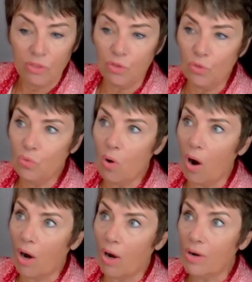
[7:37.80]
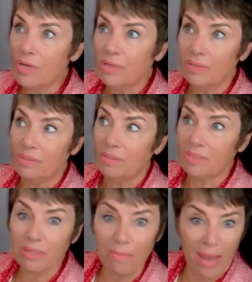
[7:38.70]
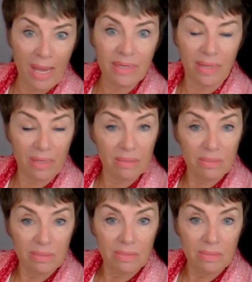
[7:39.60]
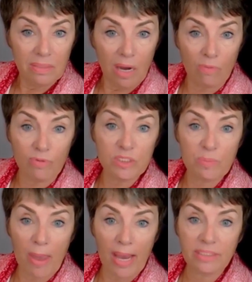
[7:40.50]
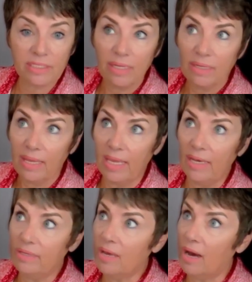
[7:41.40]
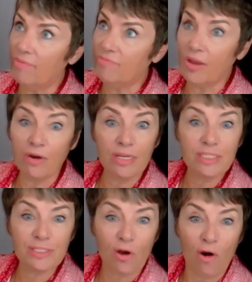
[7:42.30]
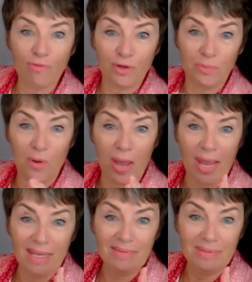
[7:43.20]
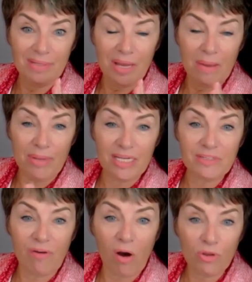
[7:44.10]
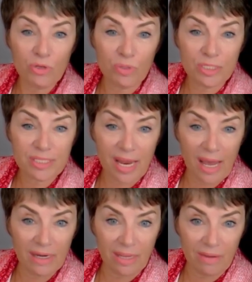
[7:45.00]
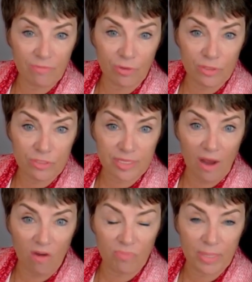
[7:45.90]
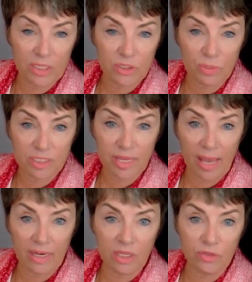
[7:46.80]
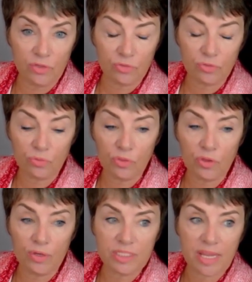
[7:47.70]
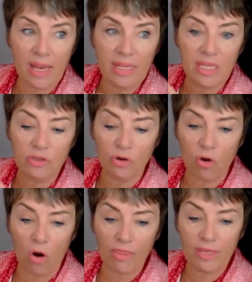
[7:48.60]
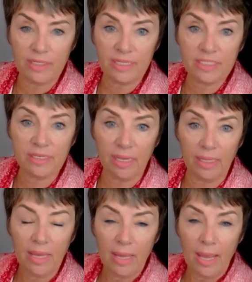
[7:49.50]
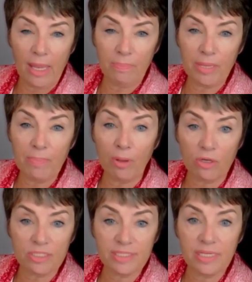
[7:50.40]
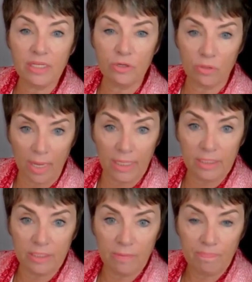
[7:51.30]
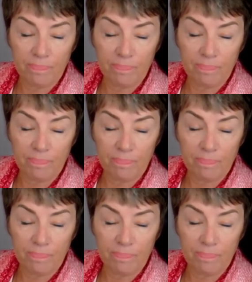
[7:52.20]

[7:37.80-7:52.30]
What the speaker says: You are commanding a respect in a very sovereign way, because of how you were standing for yourself, because you are standing in your truth, you are standing in your authenticity, and people are seeing your light.